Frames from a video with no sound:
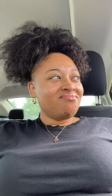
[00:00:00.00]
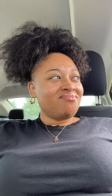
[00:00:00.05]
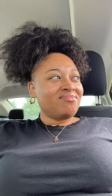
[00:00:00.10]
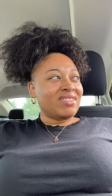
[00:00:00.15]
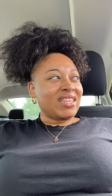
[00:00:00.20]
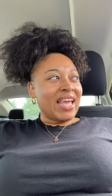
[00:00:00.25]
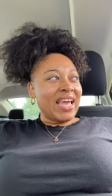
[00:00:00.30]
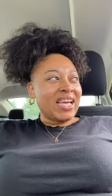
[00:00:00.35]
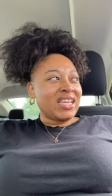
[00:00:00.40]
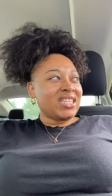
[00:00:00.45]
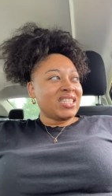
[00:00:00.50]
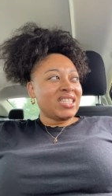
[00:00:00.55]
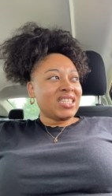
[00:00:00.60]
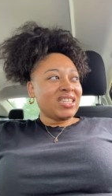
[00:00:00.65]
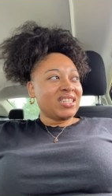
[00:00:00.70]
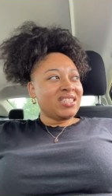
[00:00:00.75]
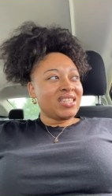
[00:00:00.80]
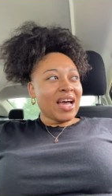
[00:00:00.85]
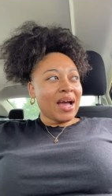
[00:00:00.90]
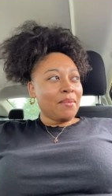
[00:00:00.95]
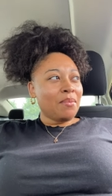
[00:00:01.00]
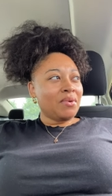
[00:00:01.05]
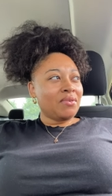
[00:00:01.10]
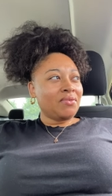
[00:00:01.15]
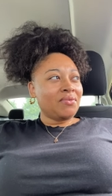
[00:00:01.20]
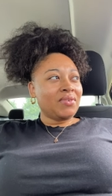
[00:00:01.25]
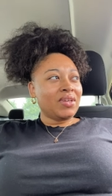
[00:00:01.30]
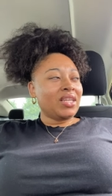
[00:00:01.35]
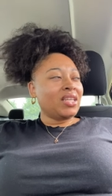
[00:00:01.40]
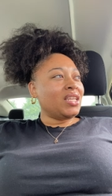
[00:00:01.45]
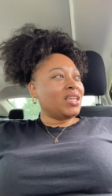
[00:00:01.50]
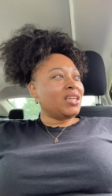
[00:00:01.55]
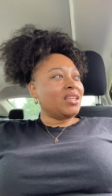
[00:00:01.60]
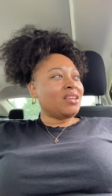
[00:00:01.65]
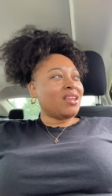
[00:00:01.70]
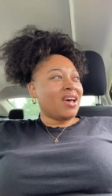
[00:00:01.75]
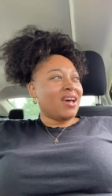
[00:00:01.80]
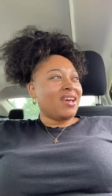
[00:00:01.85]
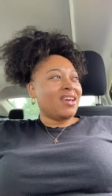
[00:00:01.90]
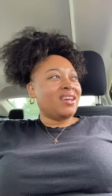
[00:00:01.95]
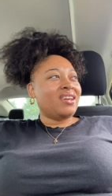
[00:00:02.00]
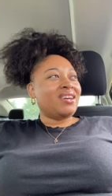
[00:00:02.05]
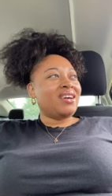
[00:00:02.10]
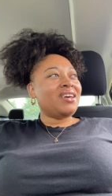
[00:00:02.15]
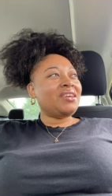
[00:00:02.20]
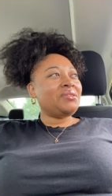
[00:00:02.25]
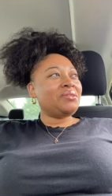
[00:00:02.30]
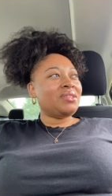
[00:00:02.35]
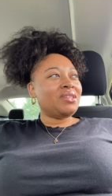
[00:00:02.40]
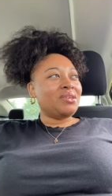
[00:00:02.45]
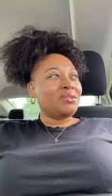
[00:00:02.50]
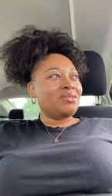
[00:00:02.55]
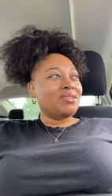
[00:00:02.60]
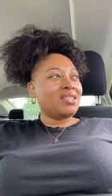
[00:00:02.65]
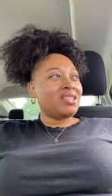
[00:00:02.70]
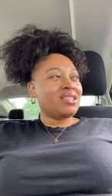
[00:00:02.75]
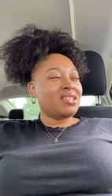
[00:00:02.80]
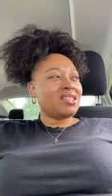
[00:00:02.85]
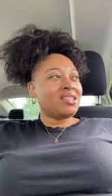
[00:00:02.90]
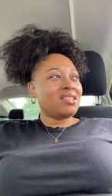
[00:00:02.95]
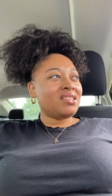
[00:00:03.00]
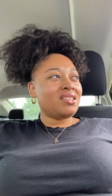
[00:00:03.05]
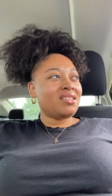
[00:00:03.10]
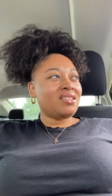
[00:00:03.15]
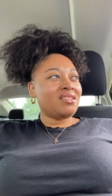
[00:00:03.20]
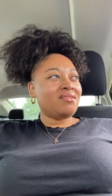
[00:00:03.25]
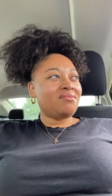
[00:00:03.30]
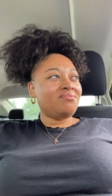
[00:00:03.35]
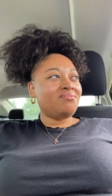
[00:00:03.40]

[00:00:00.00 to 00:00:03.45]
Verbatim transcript: nasty type of feeling like i don't know it's just